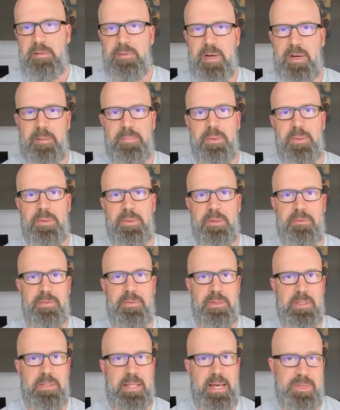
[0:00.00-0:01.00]
I've uploaded
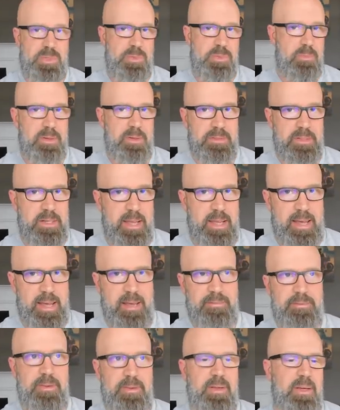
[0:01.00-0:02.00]
for the last month and a
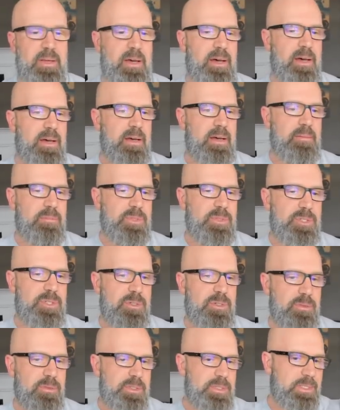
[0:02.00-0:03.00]
half.
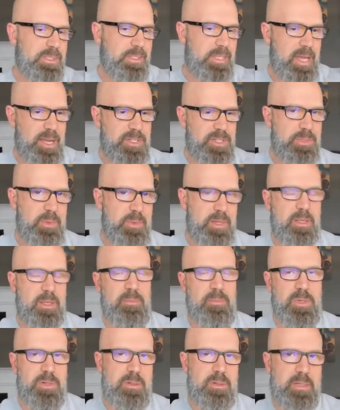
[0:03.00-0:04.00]
So it's the guys in my
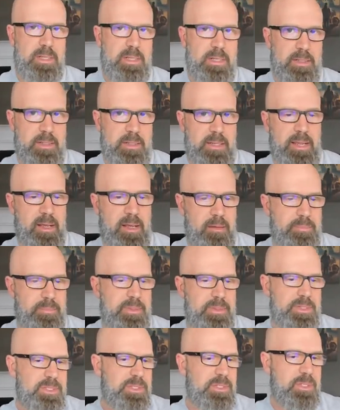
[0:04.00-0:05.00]
community that
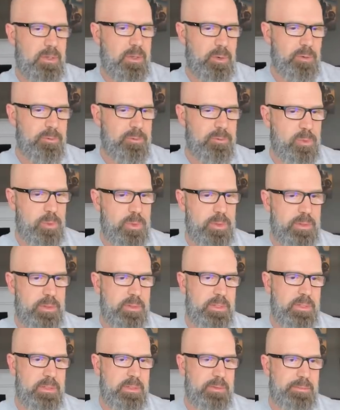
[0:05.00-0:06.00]
help this thing go
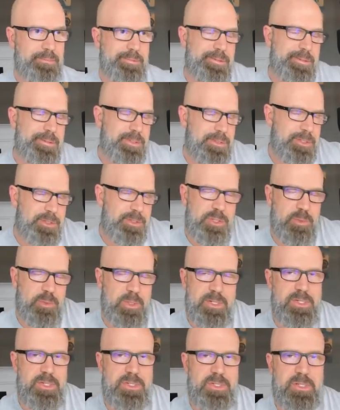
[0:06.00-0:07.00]
forward in
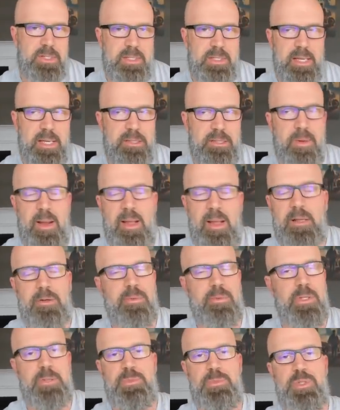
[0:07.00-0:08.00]
situations like that. Their
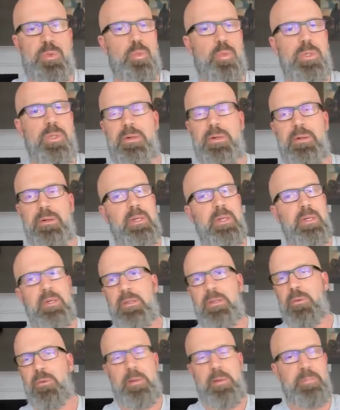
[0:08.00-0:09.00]
algorithms are weird.
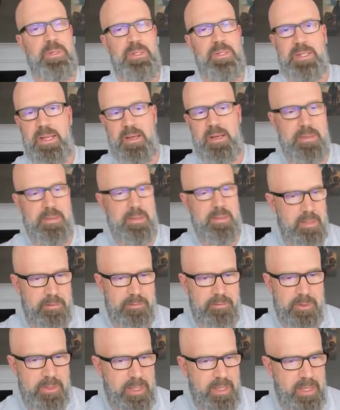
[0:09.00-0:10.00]
They're up and down. They
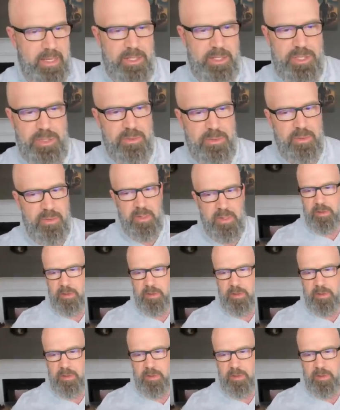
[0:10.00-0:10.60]
love you. They hate you.